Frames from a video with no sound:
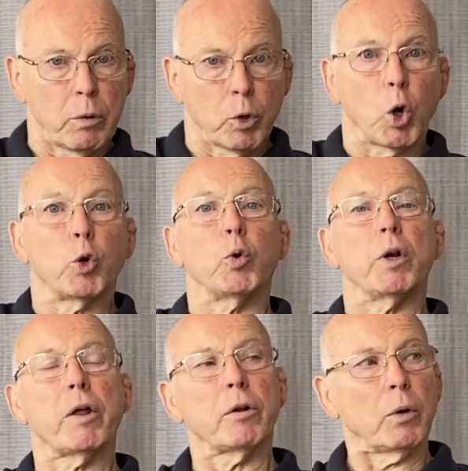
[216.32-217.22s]
go to
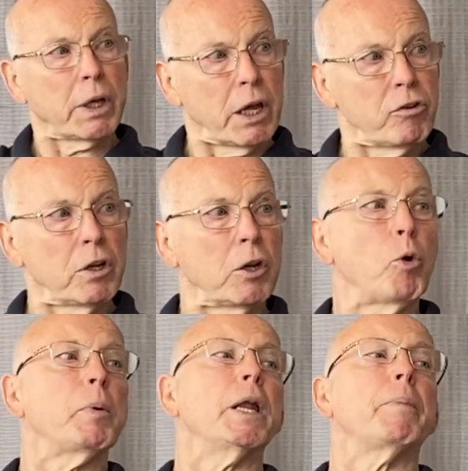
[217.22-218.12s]
another location and
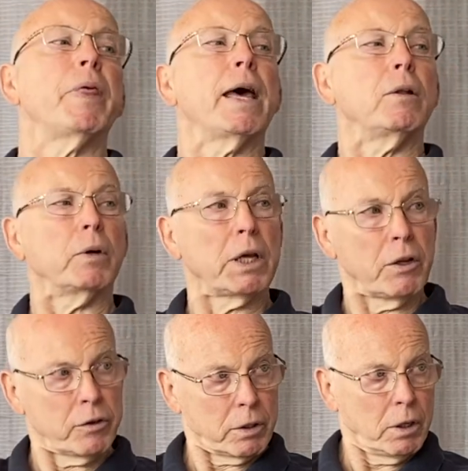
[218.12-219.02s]
open up that
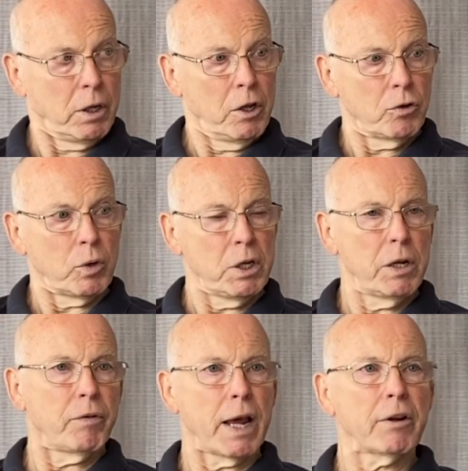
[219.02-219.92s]
location. So he
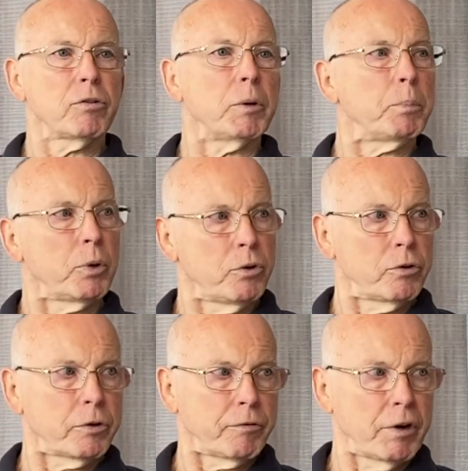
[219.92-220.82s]
never actually
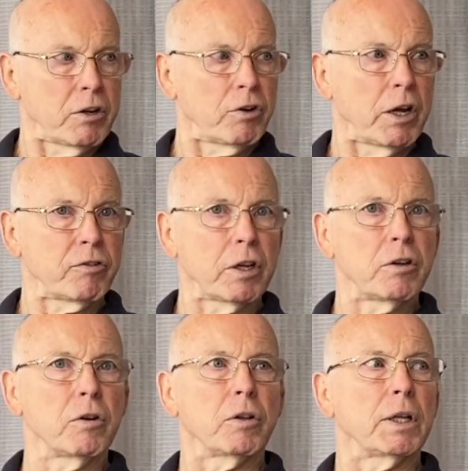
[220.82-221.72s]
purchased a franchise
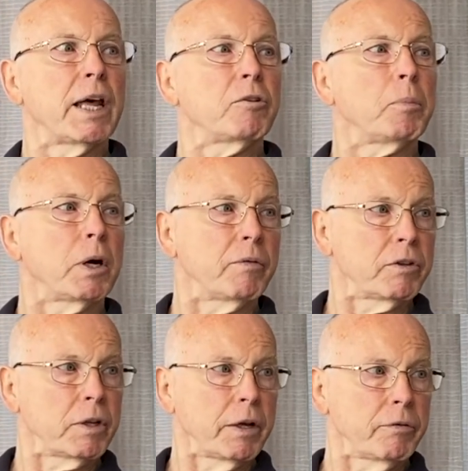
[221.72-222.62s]
until the last part of
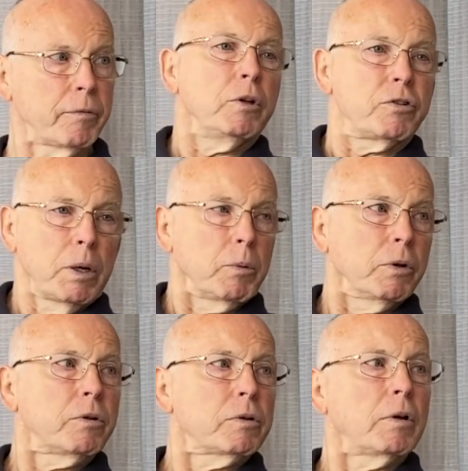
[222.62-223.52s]
his life. In
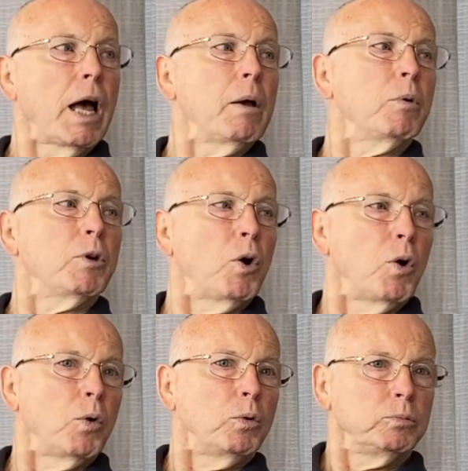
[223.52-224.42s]
summers, I would
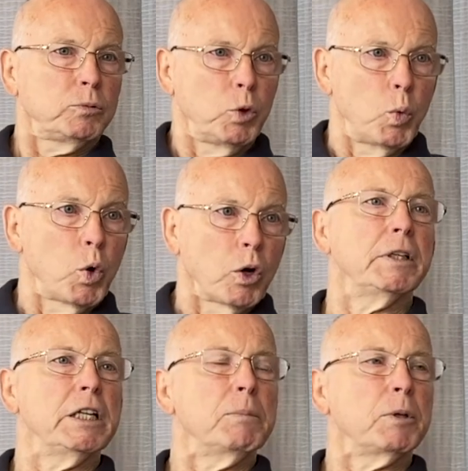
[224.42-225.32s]
go to work
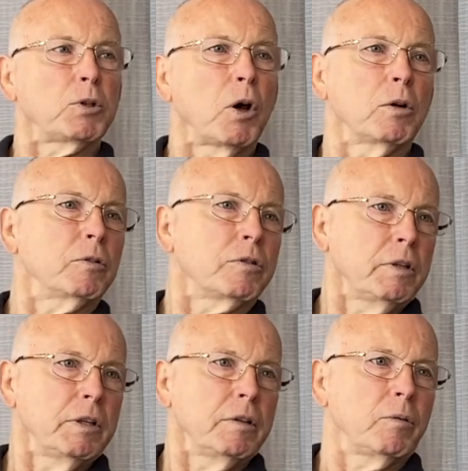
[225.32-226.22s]
in the McDonald's
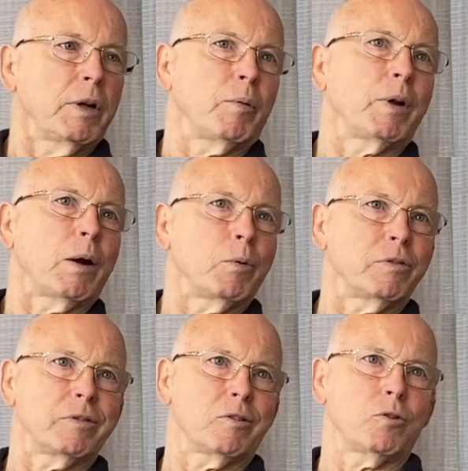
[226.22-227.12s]
when I
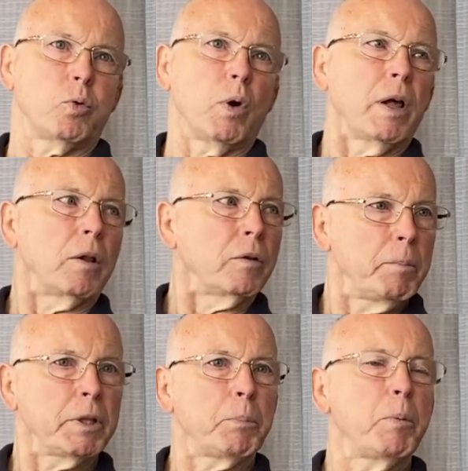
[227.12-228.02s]
was 12.
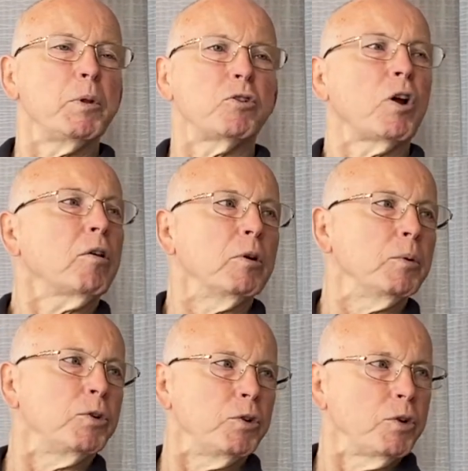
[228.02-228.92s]
But they put me in the stockroom
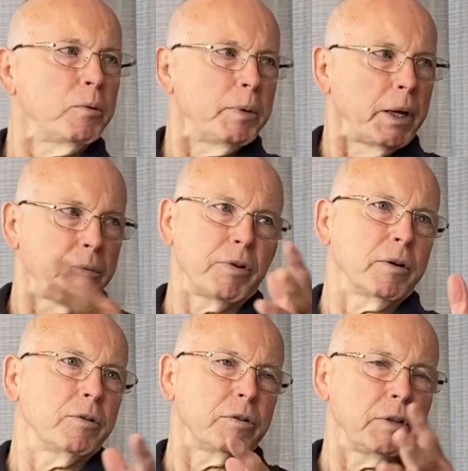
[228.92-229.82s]
because you couldn't be up front
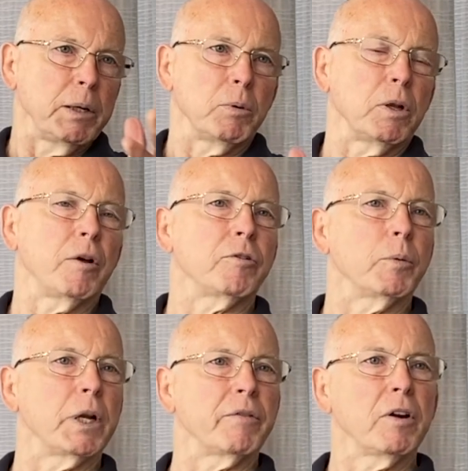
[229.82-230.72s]
because of labor laws or
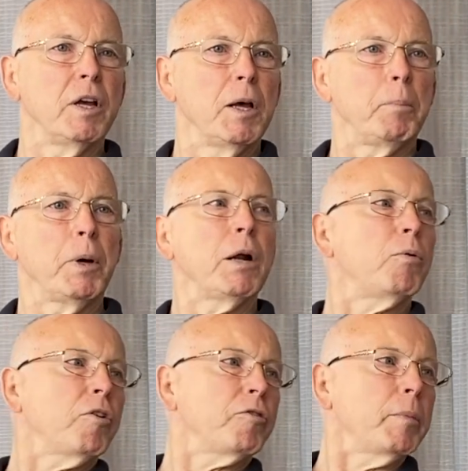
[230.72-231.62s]
whatever. But I
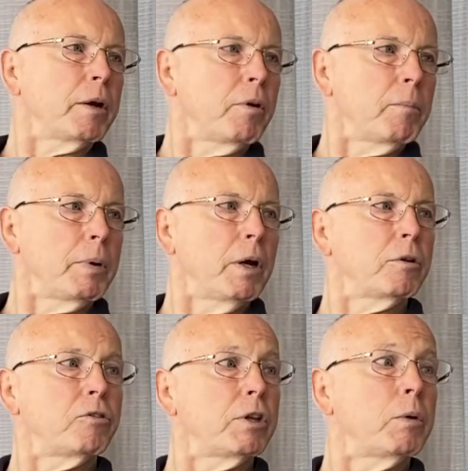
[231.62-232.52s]
worked for my grandparents
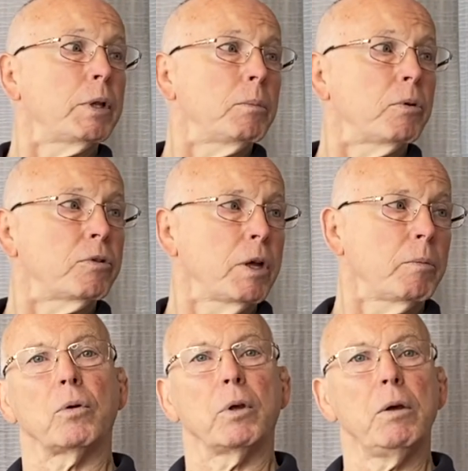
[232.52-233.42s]
to stay with them to the
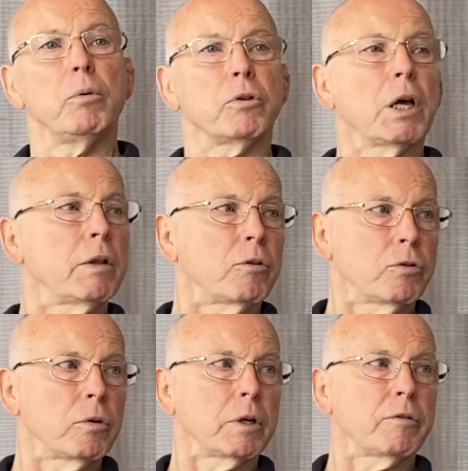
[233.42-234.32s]
summer. So he was kind of the
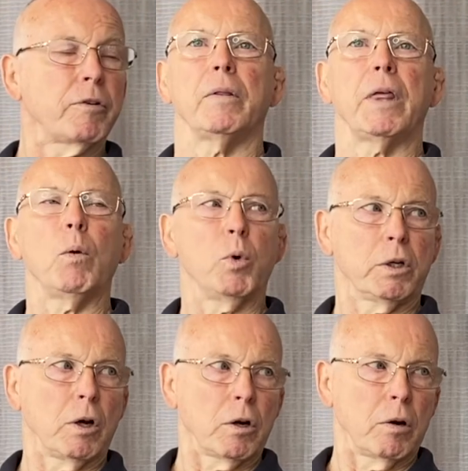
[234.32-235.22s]
surrogate father. That
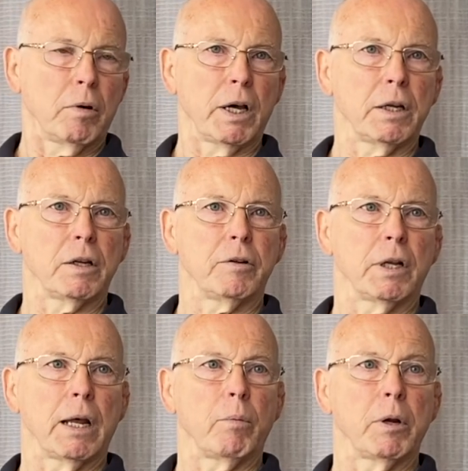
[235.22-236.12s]
worked out all right
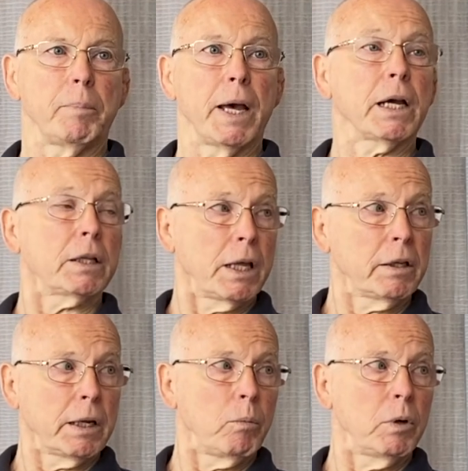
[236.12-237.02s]
until I went back. At
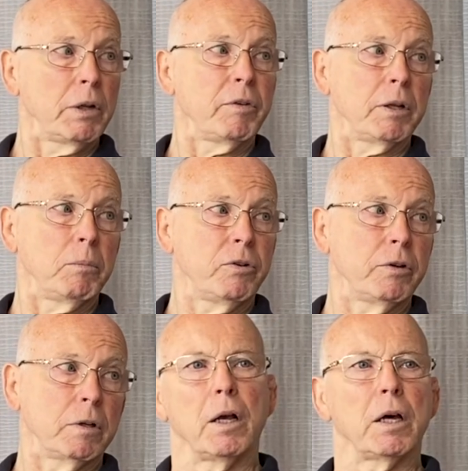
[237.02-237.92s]
that time, we were living in
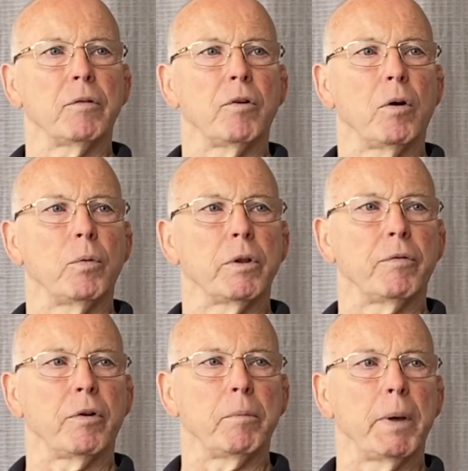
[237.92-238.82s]
Michigan. Got involved with a
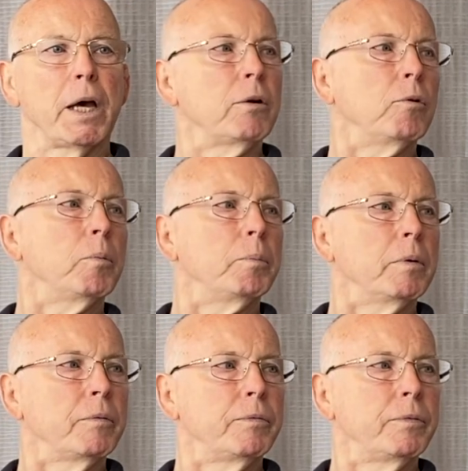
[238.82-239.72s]
very bad group
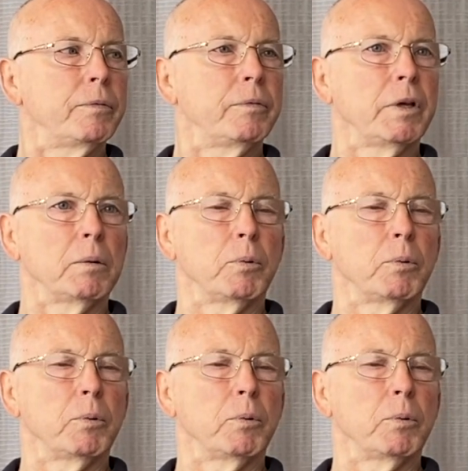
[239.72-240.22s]
of young